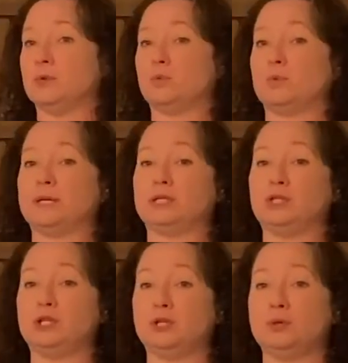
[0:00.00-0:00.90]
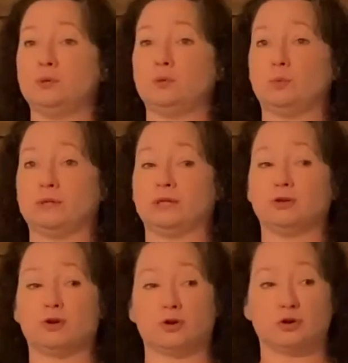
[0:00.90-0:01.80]
When
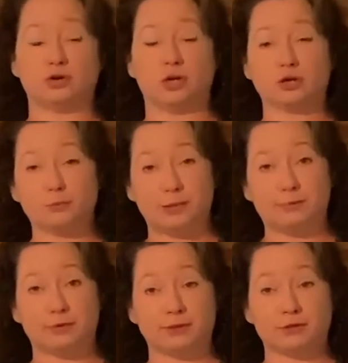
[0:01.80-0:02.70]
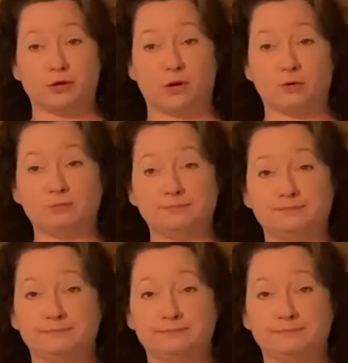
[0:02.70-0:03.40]
there are younger people in your home,